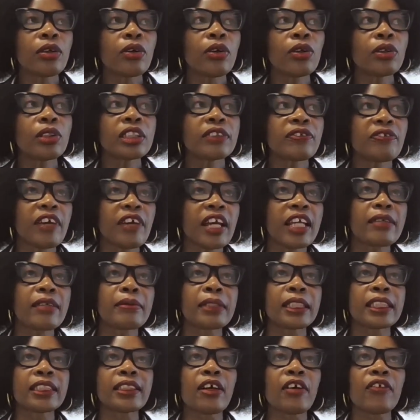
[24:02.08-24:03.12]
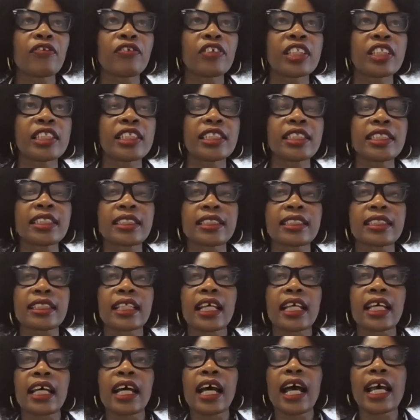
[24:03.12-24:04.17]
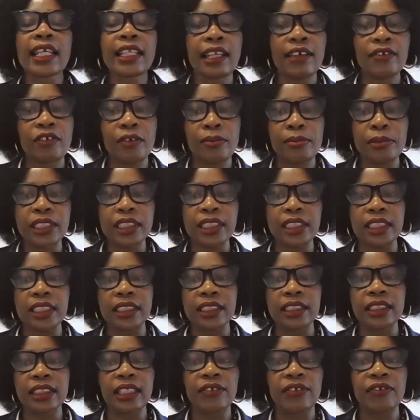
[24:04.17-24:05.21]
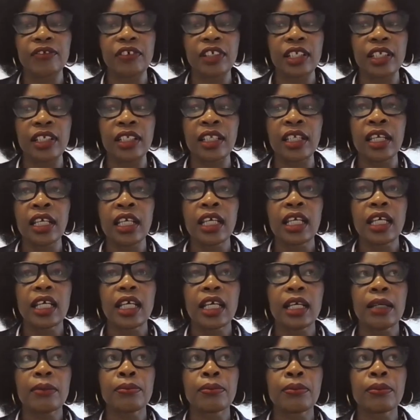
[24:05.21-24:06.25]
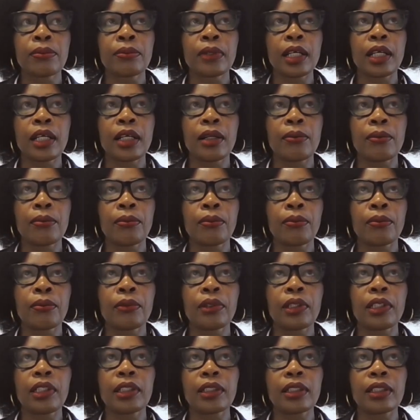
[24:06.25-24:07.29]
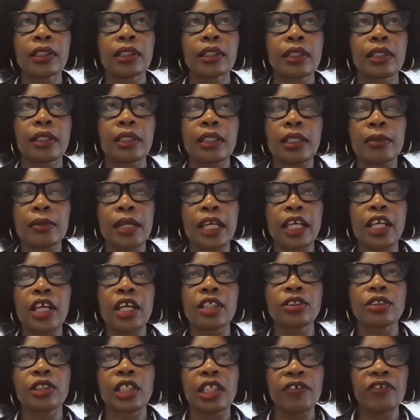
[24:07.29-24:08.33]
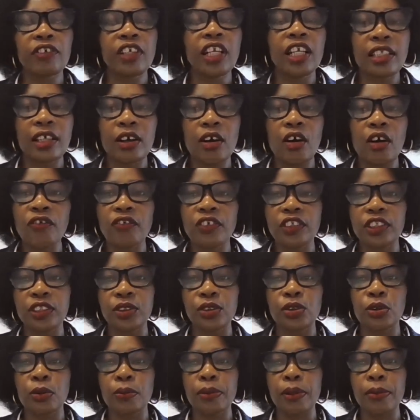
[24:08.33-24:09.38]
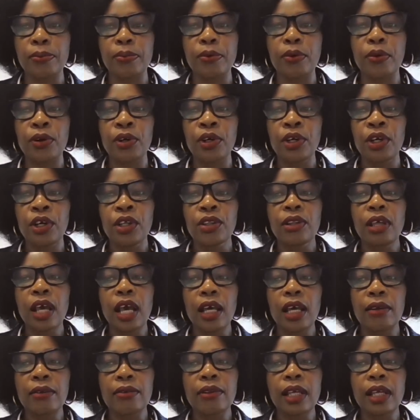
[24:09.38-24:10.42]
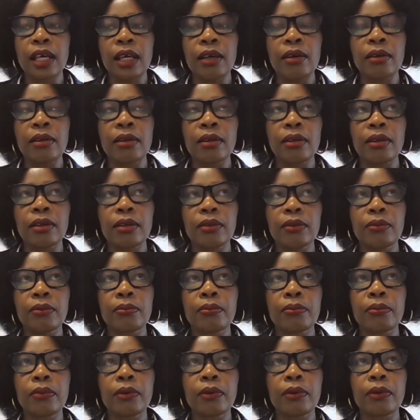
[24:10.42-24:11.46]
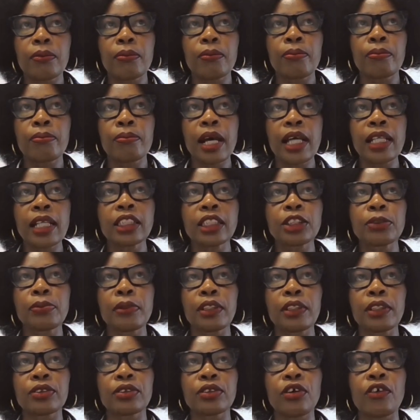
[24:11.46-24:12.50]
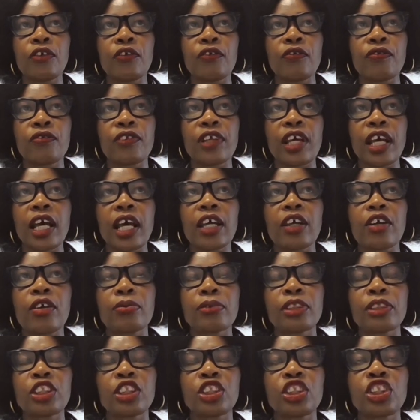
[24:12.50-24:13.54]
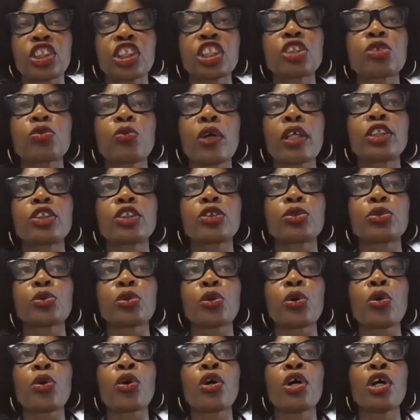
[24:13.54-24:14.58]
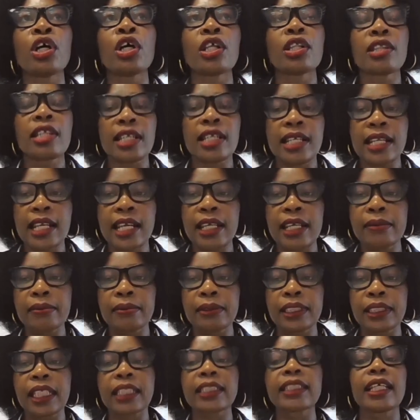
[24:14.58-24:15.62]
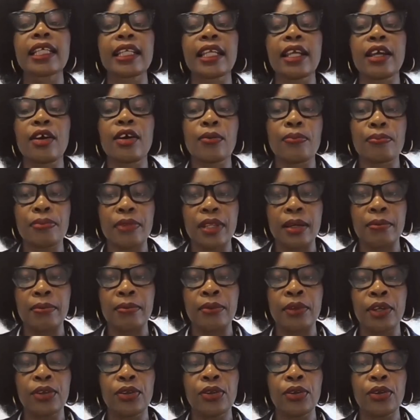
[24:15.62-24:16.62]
always find myself in these high-level meetings, even in my country, even at the office, people, the management of the High Commission just wants to know the names that can help them.